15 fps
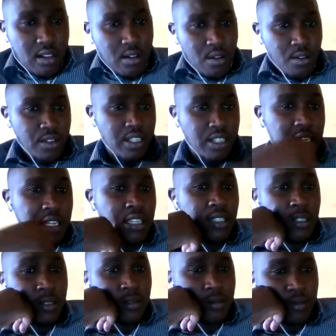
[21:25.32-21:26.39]
on
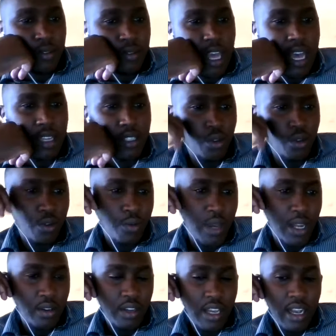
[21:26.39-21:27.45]
trees uh, so we are
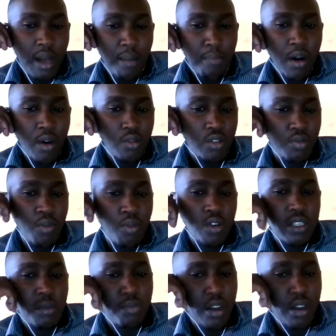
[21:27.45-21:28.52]
talking about more
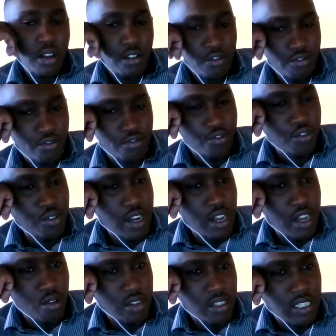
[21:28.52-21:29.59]
supply of food
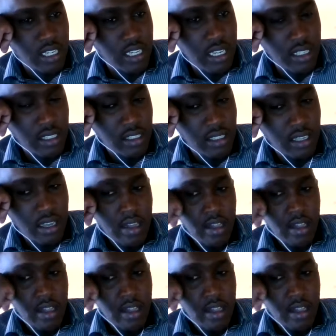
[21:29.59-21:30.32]
on trees